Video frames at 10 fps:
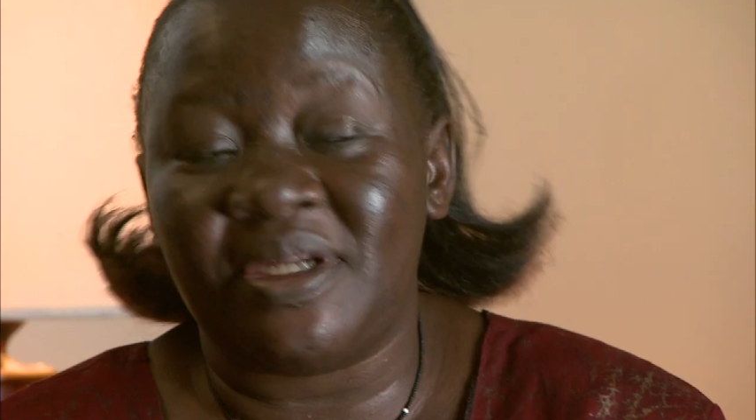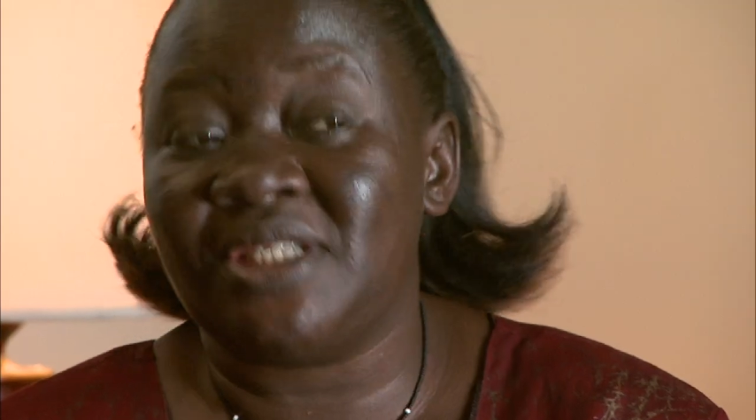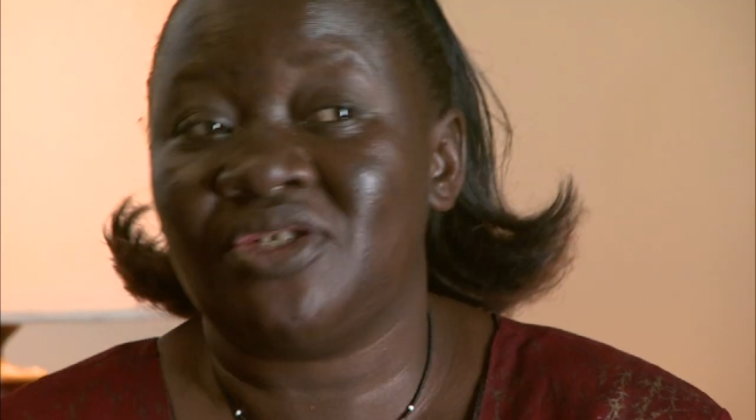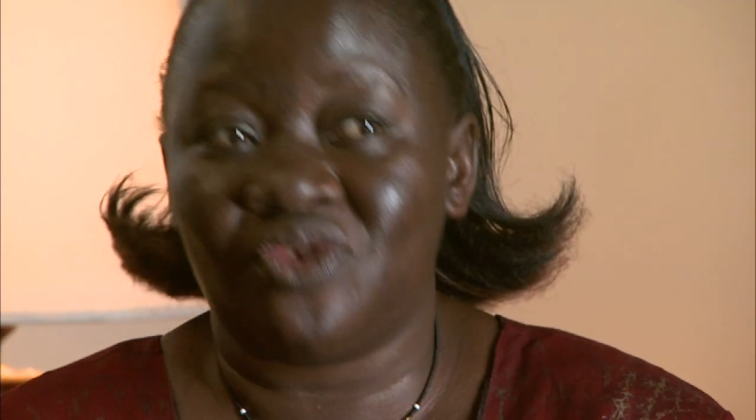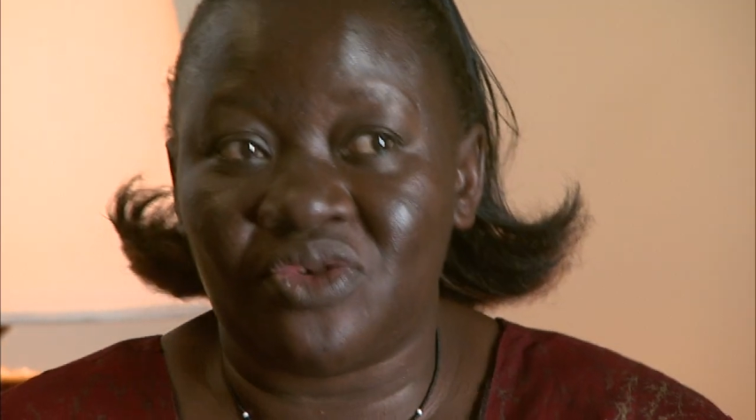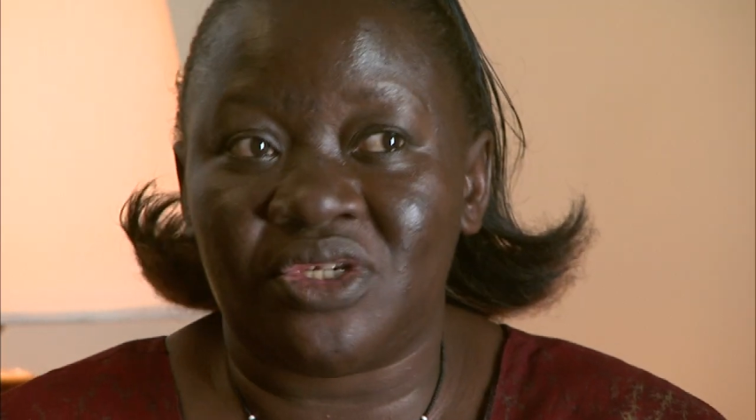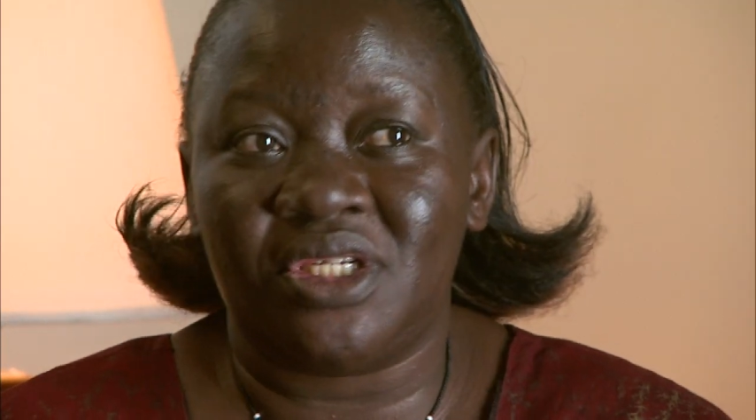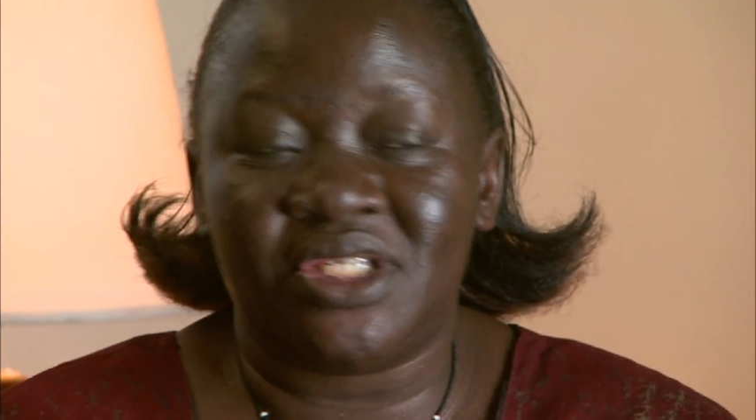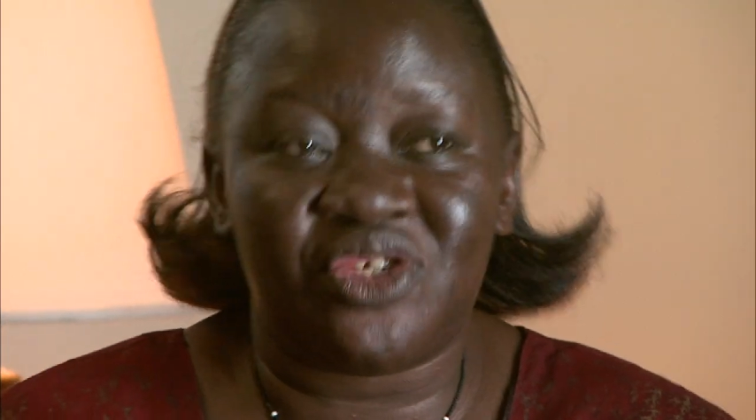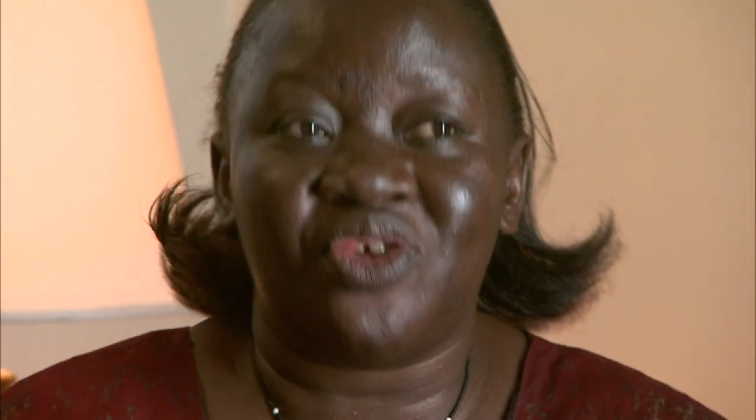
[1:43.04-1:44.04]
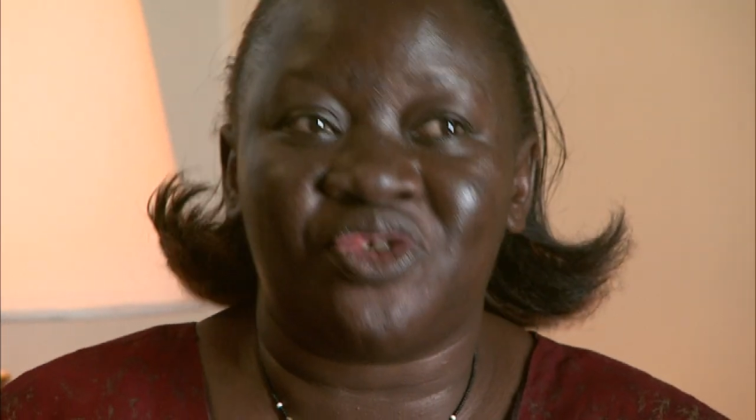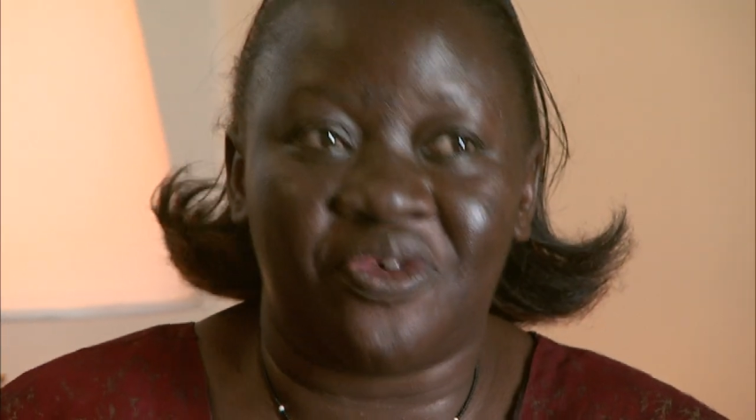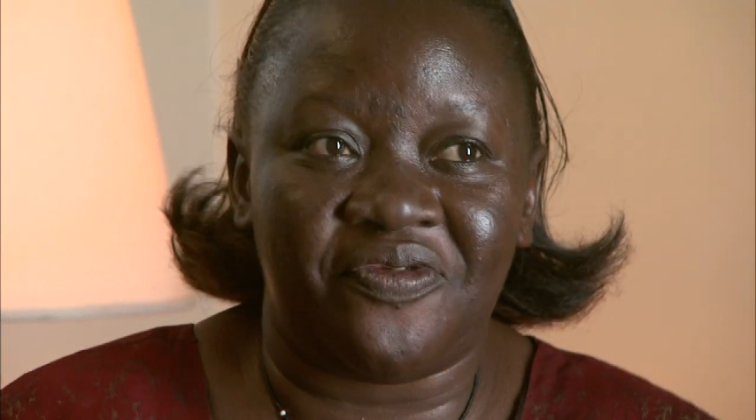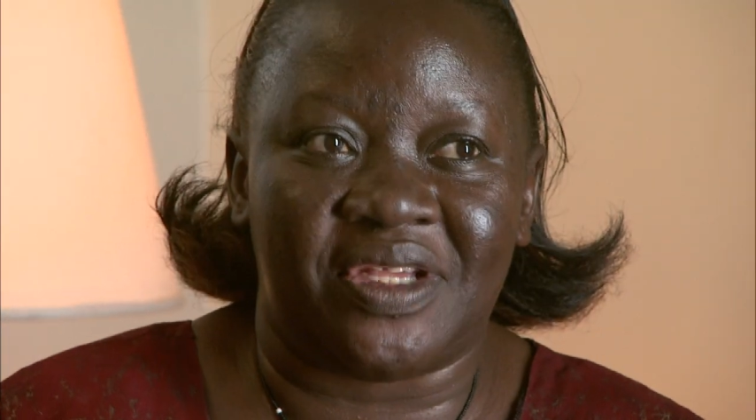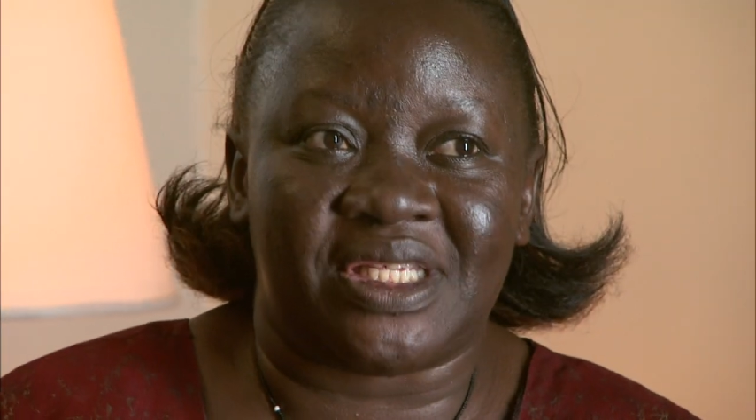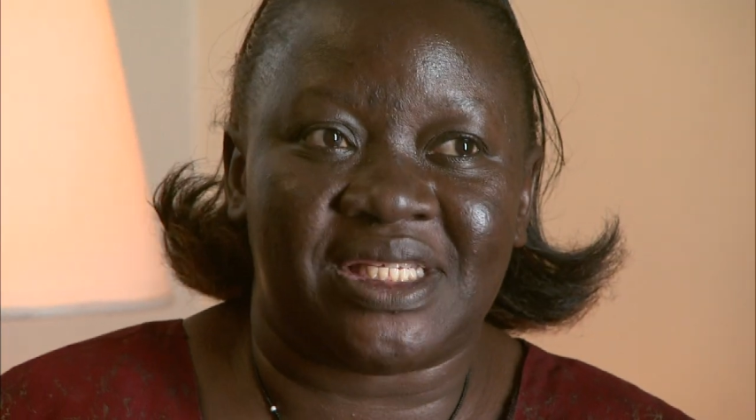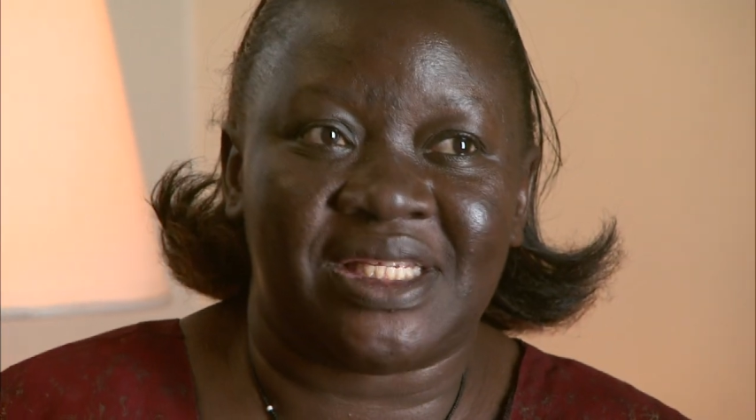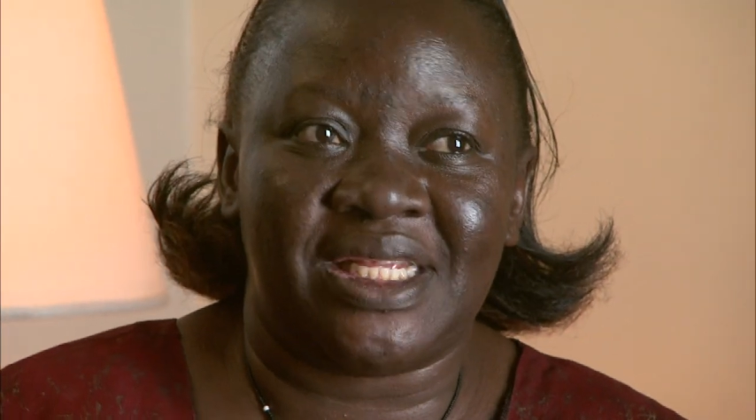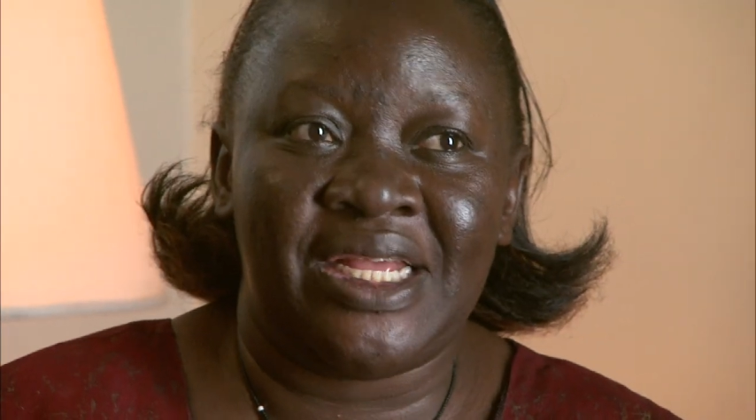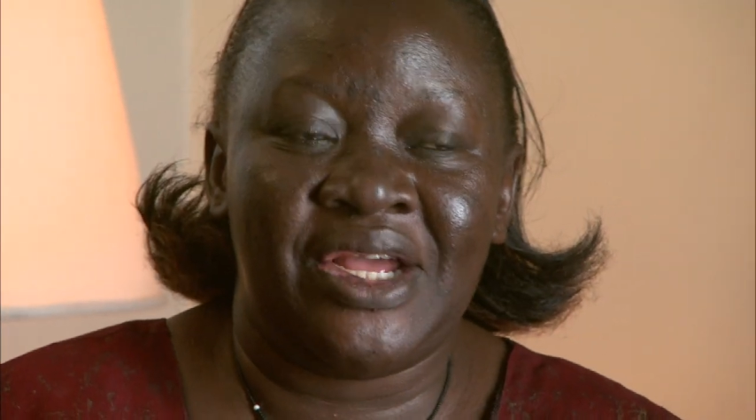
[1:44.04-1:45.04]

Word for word: but it's not, it's not obvious.